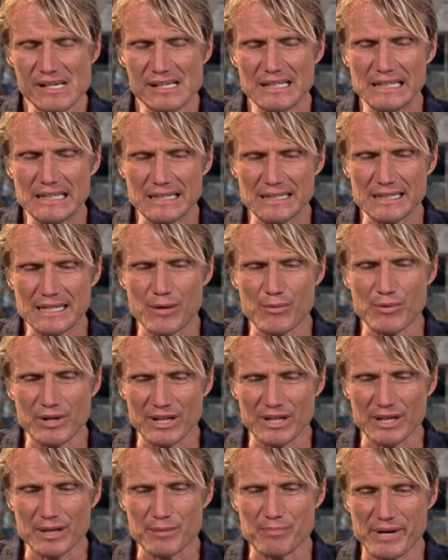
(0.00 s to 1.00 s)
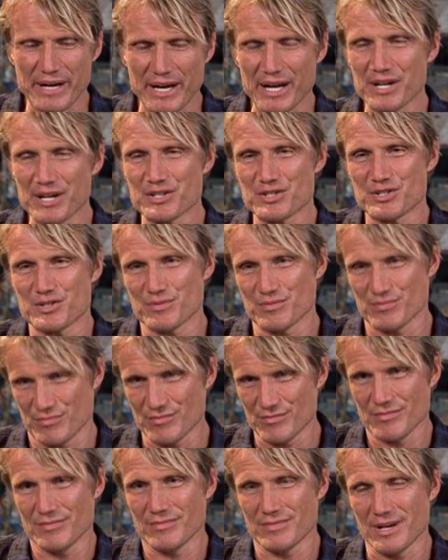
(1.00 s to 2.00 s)
and that really pains
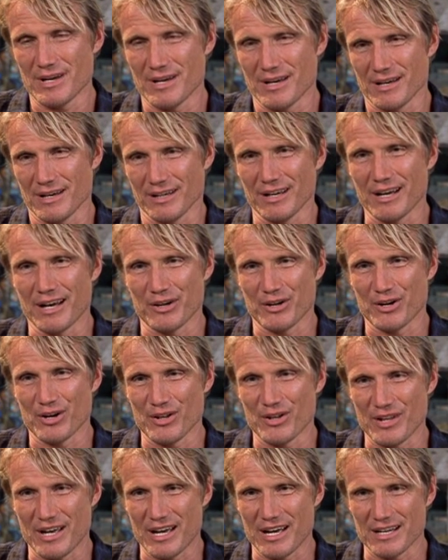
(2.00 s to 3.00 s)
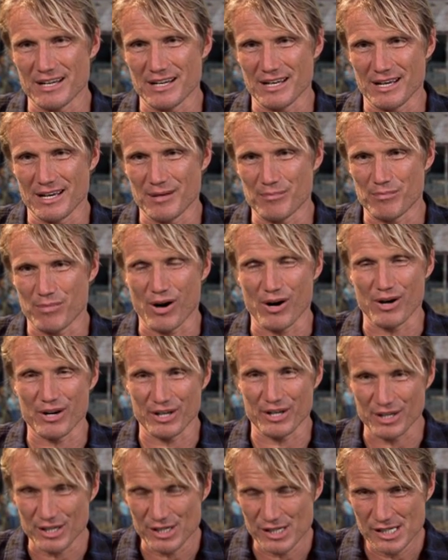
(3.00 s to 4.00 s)
uh, Gunnar that
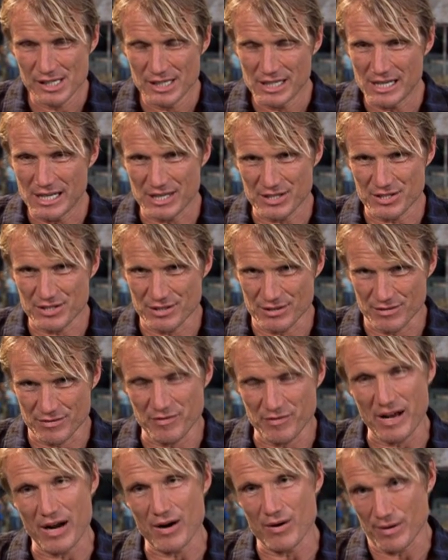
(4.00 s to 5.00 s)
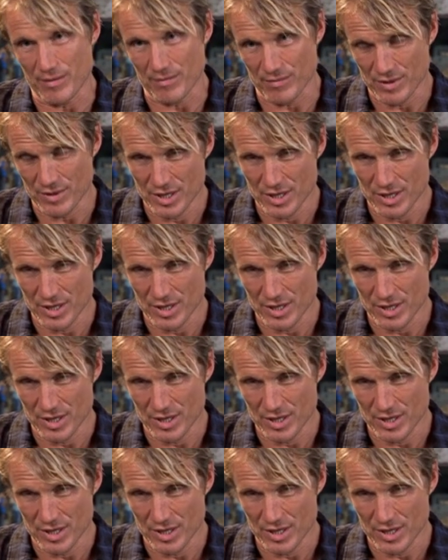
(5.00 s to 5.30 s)
Barney has to fire him.